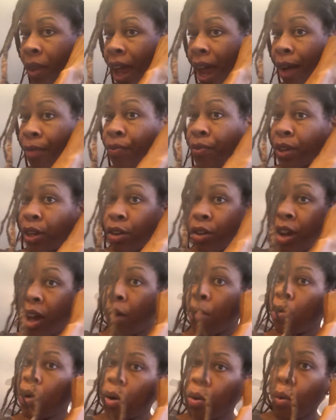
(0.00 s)
I figured
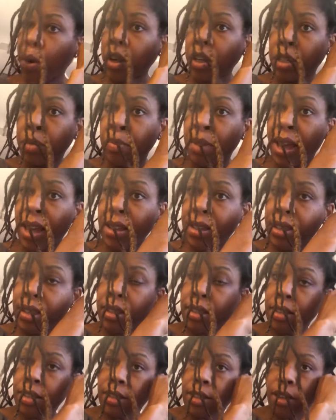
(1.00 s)
out what works
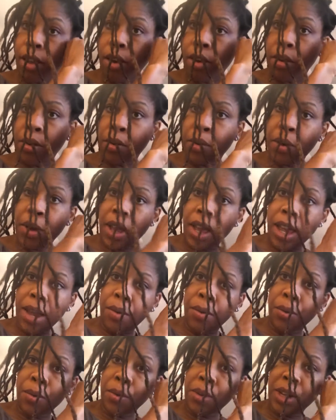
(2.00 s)
best. So
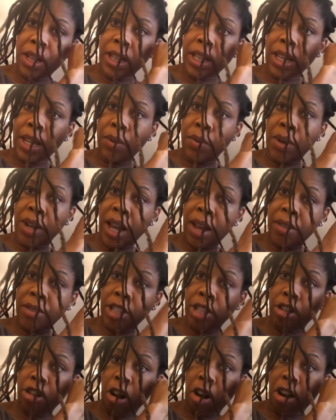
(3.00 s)
really, when I
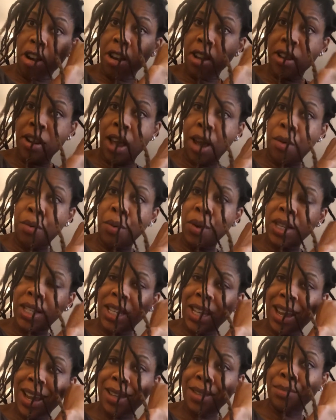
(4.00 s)
started, I
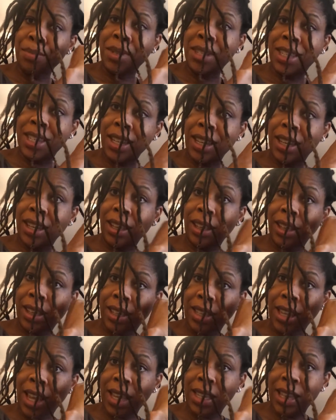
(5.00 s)
wasn't as
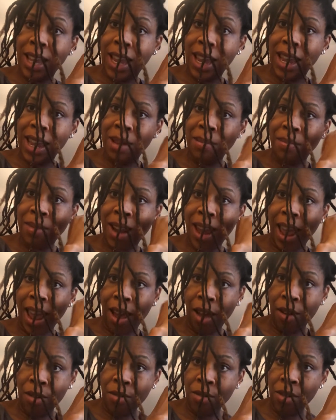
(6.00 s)
meticulous as I am
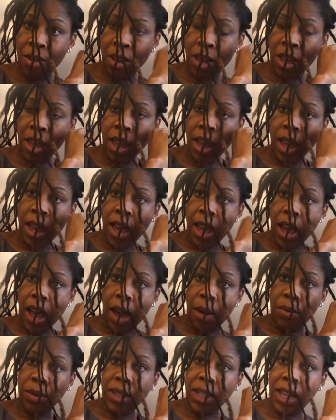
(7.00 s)
now.
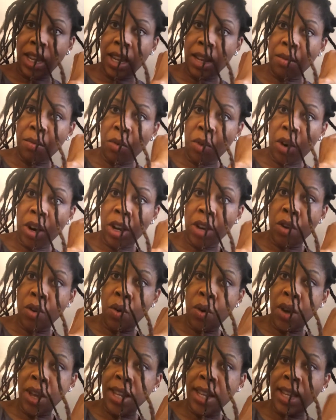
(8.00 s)
I was getting more
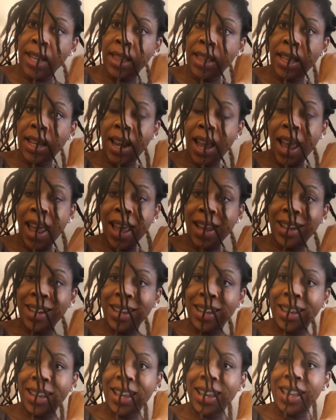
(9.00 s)
annoyed, and then I had
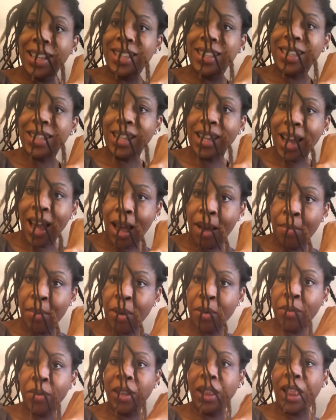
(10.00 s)
to stop
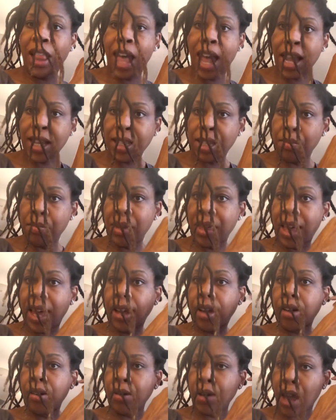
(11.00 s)
and relax and be
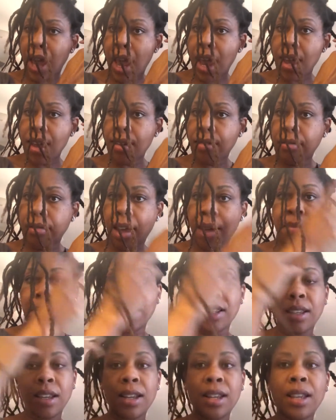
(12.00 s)
like, okay, I'm
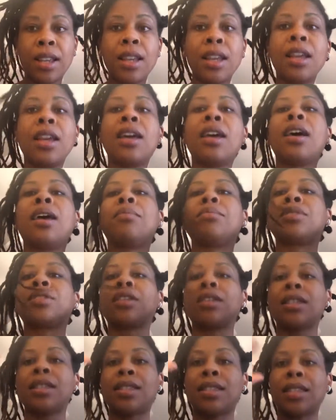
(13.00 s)
just gonna
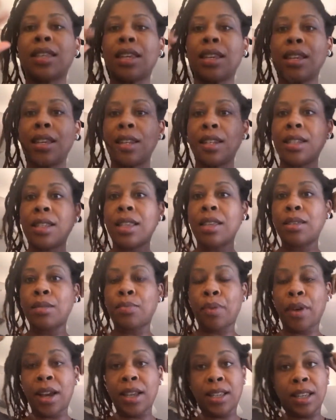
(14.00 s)
sink into this
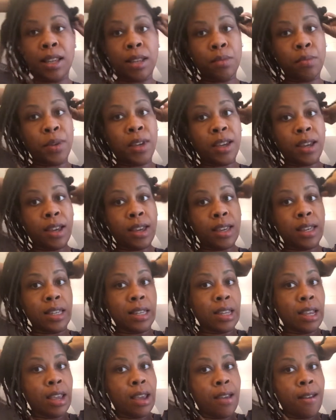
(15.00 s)
process, because